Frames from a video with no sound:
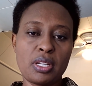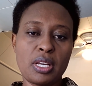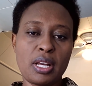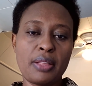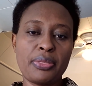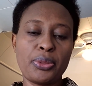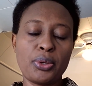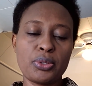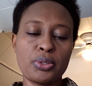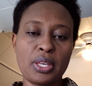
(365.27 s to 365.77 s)

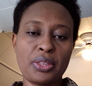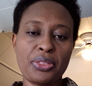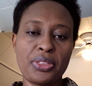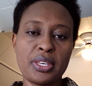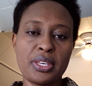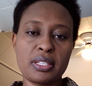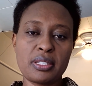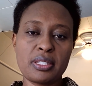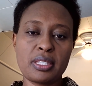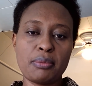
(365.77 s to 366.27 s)
And those are
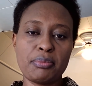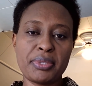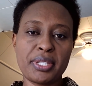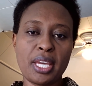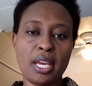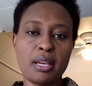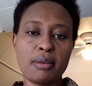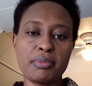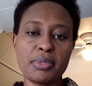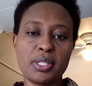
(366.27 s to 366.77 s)
things,
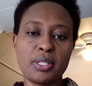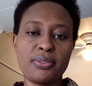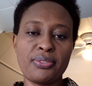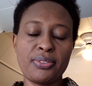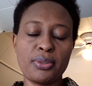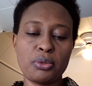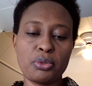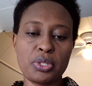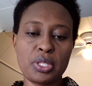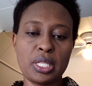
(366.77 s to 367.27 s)
sometimes it
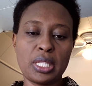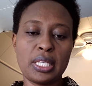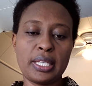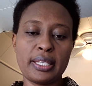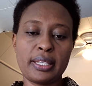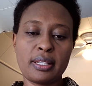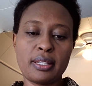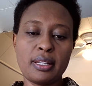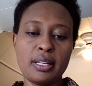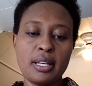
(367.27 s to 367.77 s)
feels
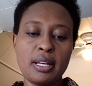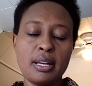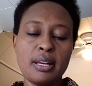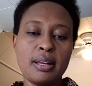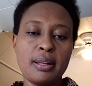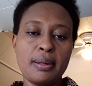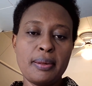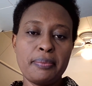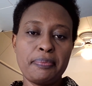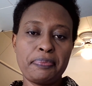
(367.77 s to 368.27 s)
like
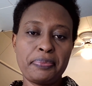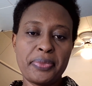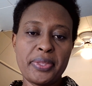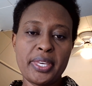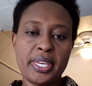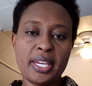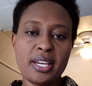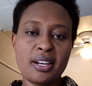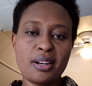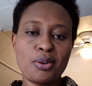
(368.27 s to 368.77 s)

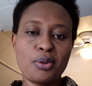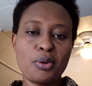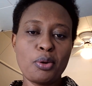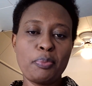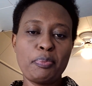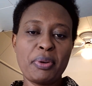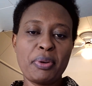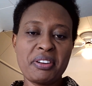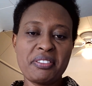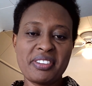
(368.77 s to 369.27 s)
they are
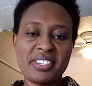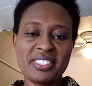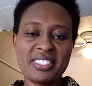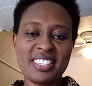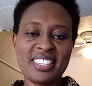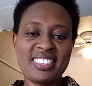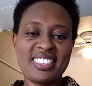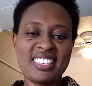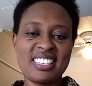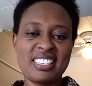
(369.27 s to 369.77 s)
co-parents. I
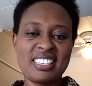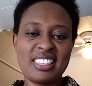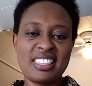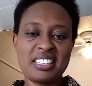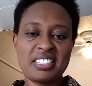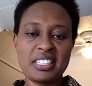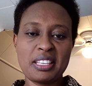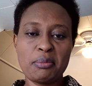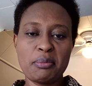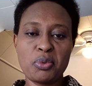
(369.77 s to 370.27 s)
think there are
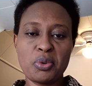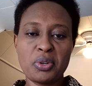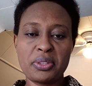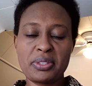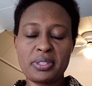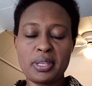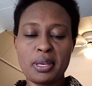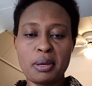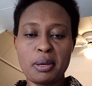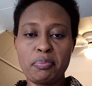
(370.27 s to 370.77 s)
some
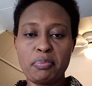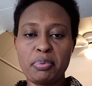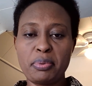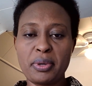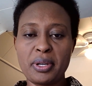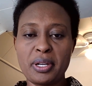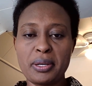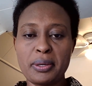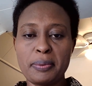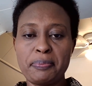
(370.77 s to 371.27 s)
WhatsApp
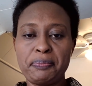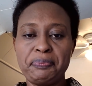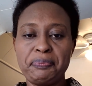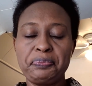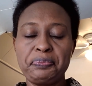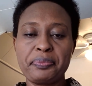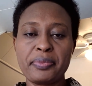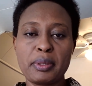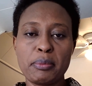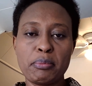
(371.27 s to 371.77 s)

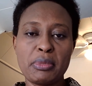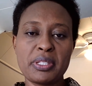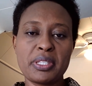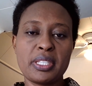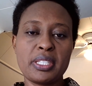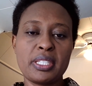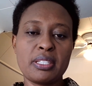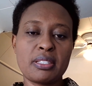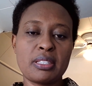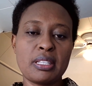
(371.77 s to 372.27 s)

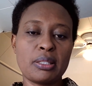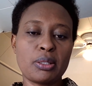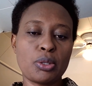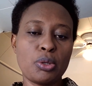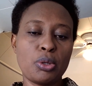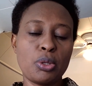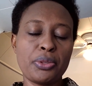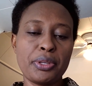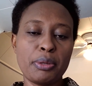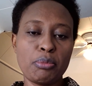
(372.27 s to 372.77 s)
messages that
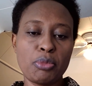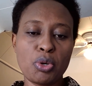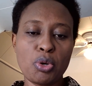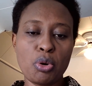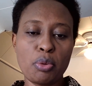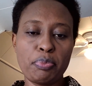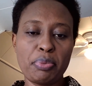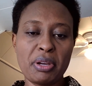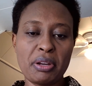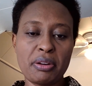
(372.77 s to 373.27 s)
call them
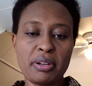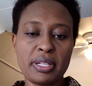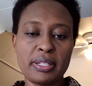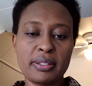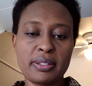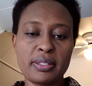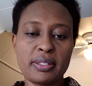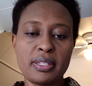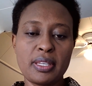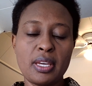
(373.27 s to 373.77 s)

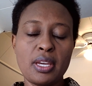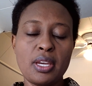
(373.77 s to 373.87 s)
co-parents.